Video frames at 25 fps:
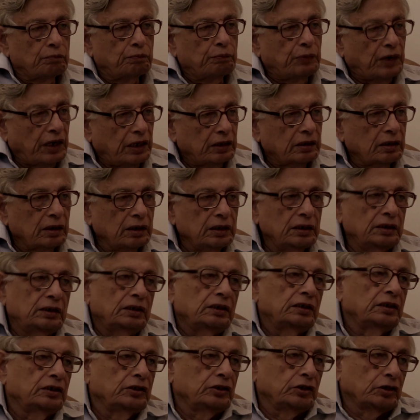partly
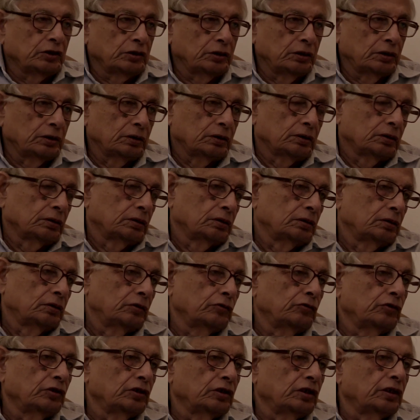the reason
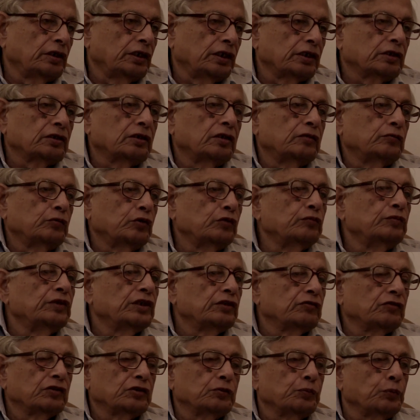during the national
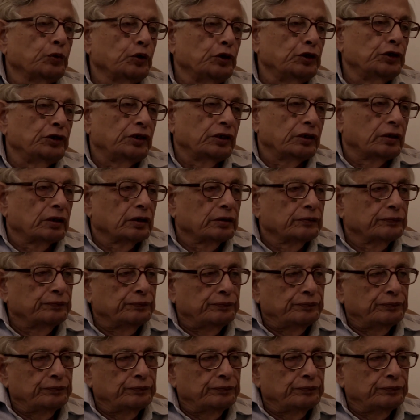movement was political.